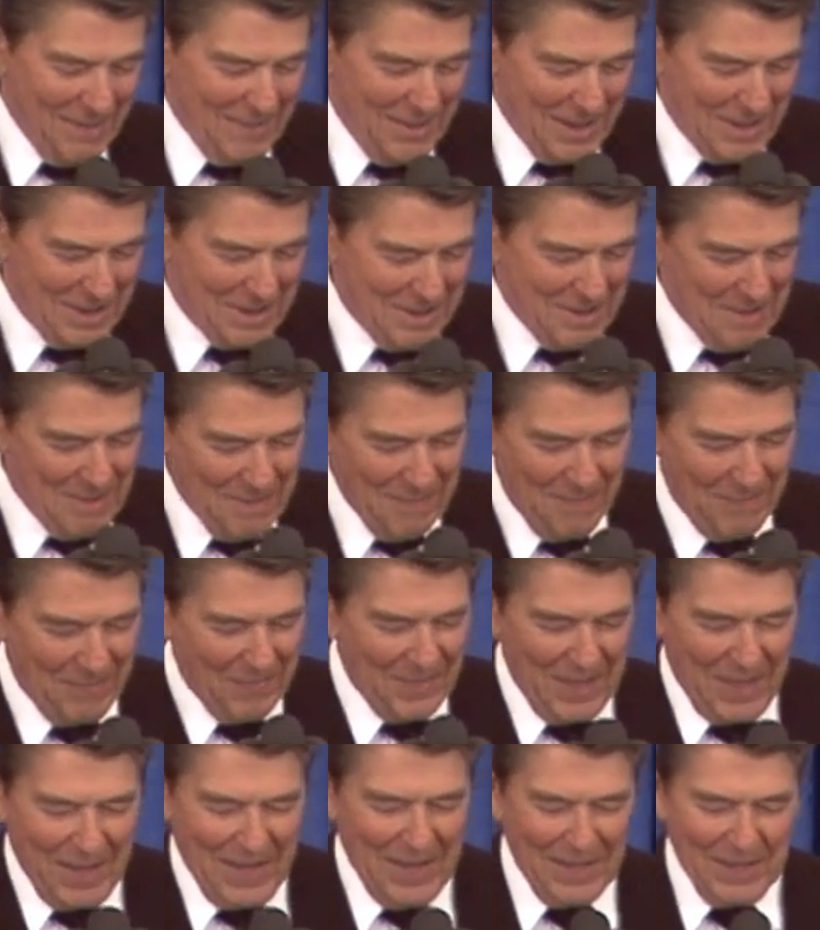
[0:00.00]
And
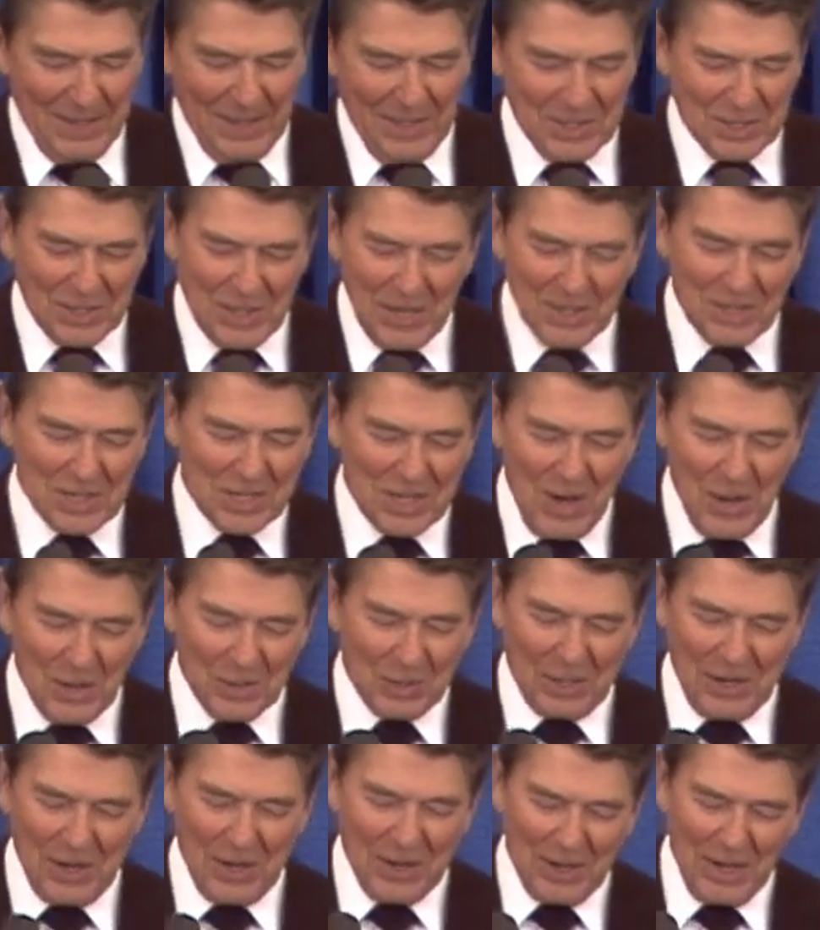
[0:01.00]
since
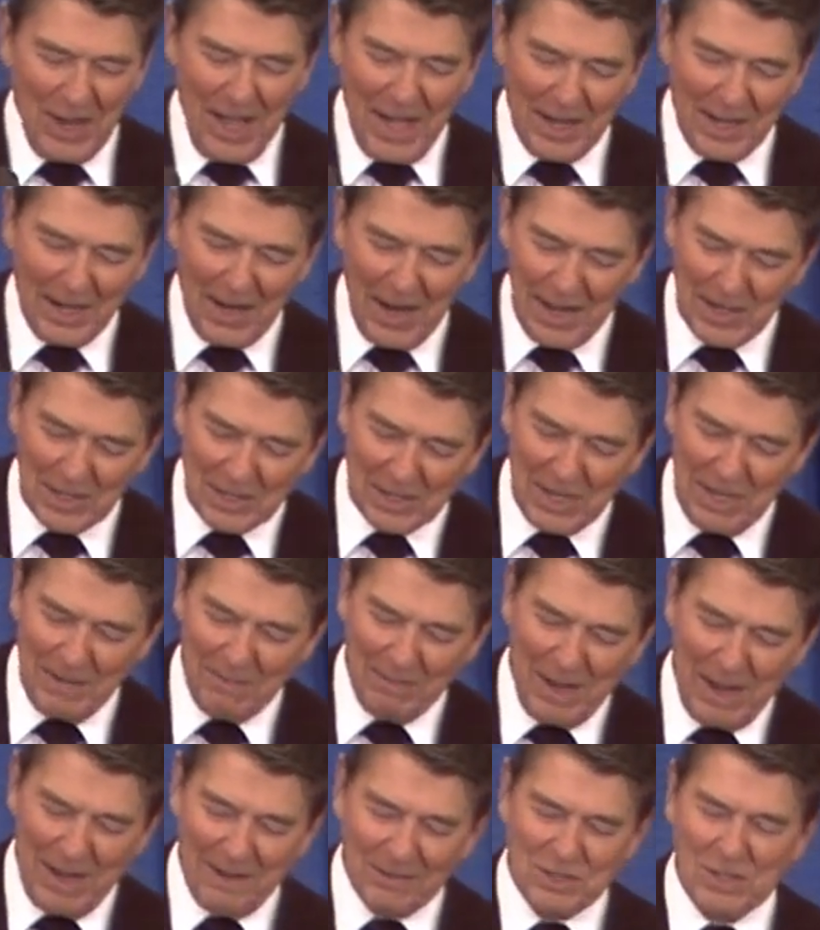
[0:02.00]
South Carolina and I seem
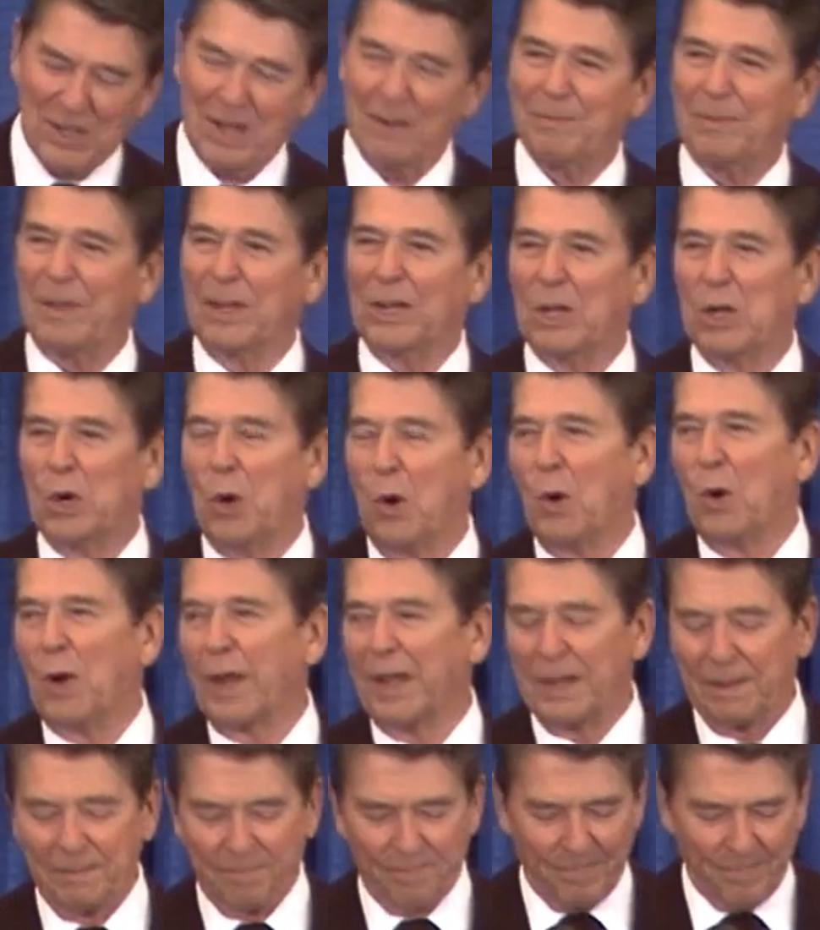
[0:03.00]
to have something
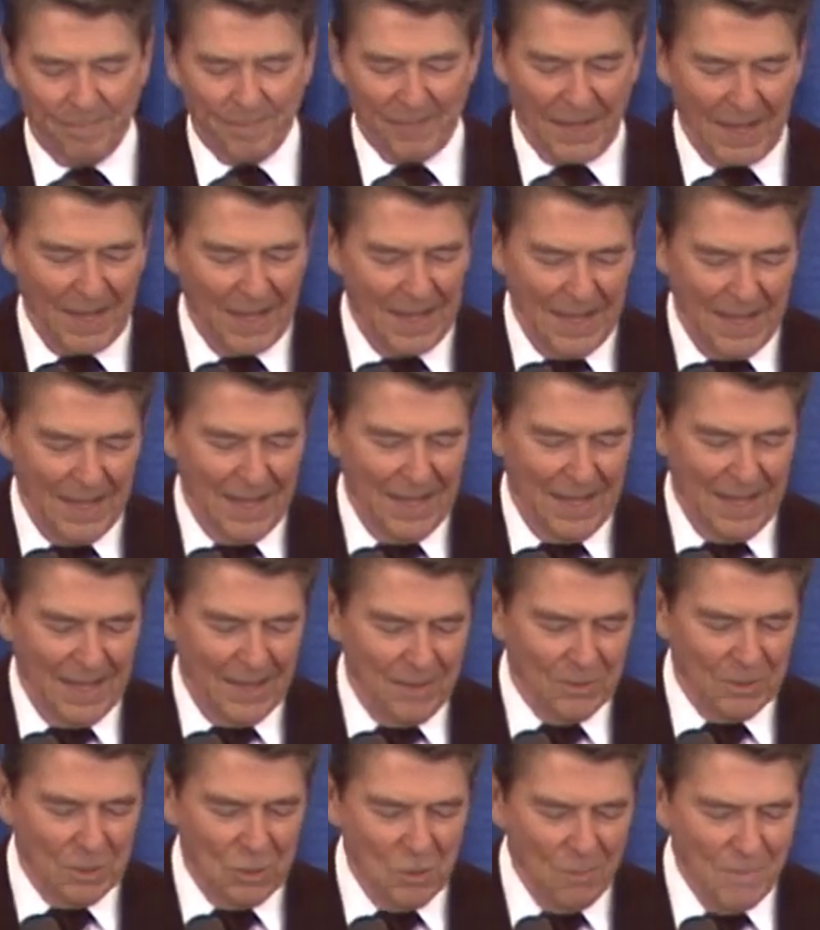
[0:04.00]
going,
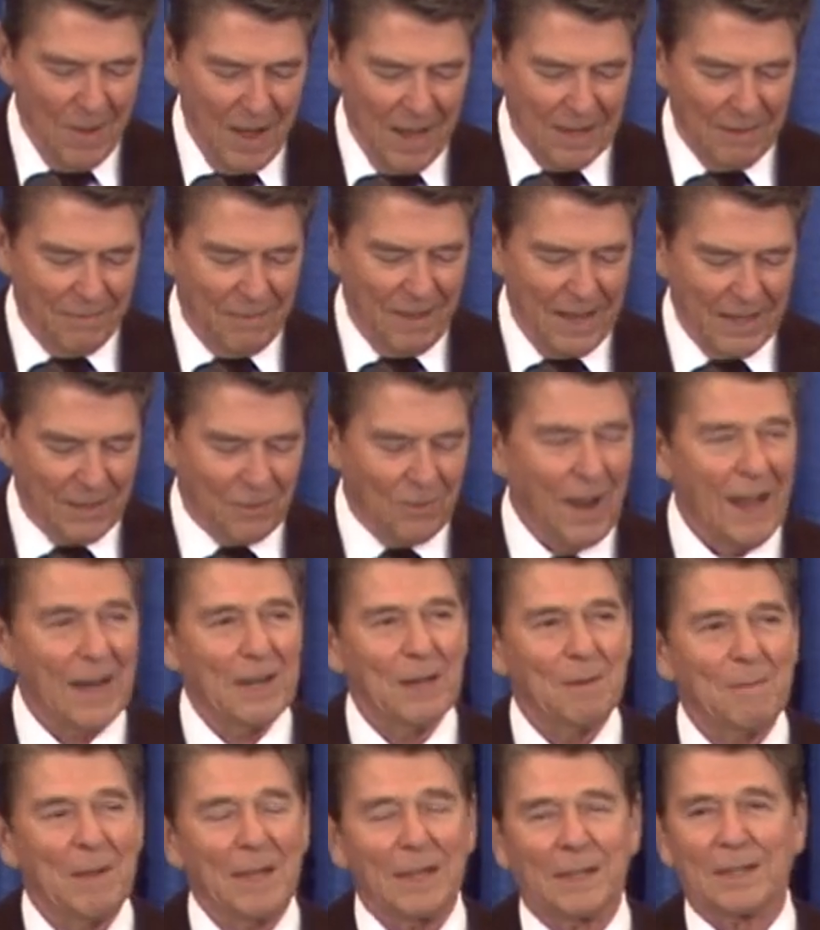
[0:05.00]
would you mind if I tried
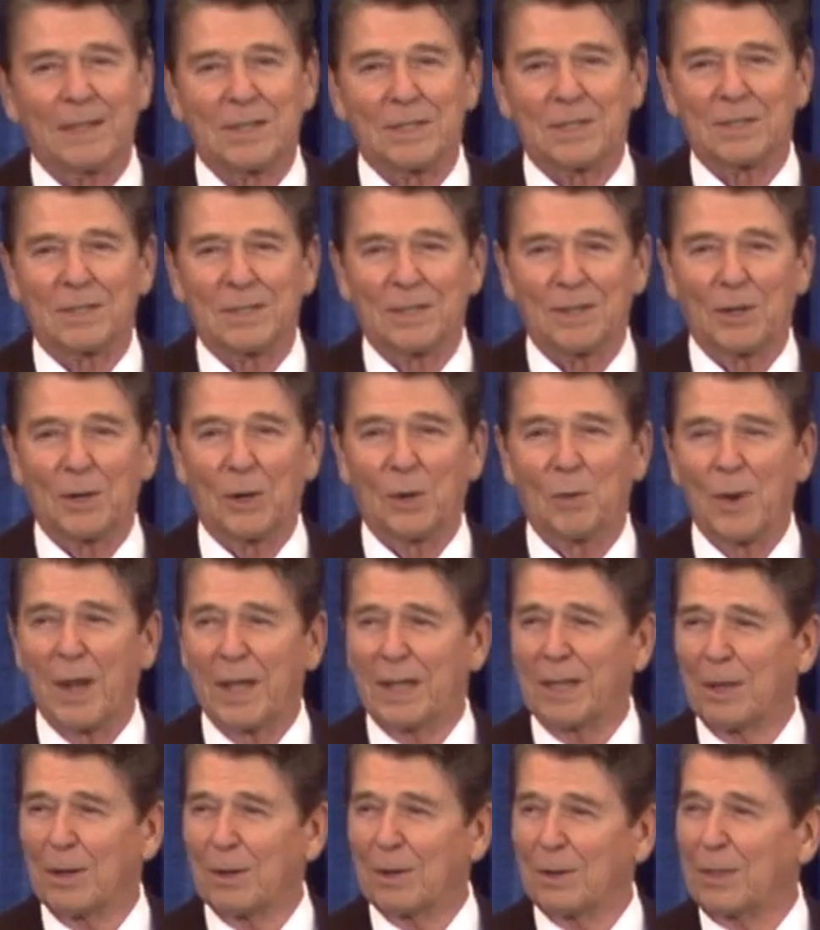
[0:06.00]
to make this a
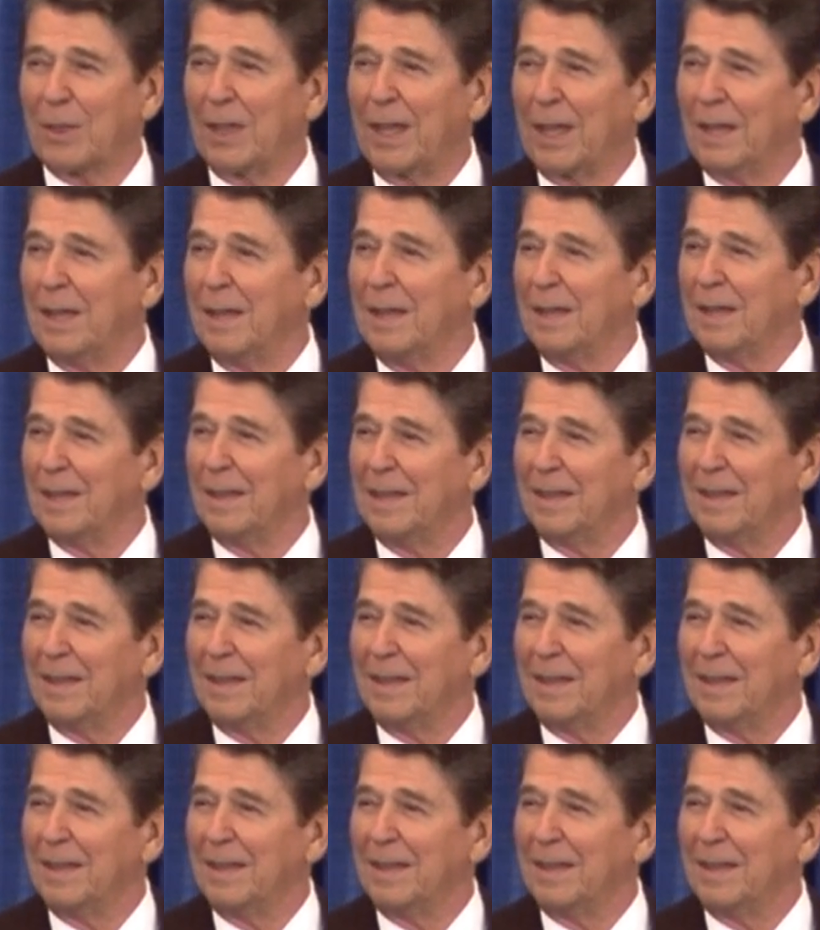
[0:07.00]
regular thing?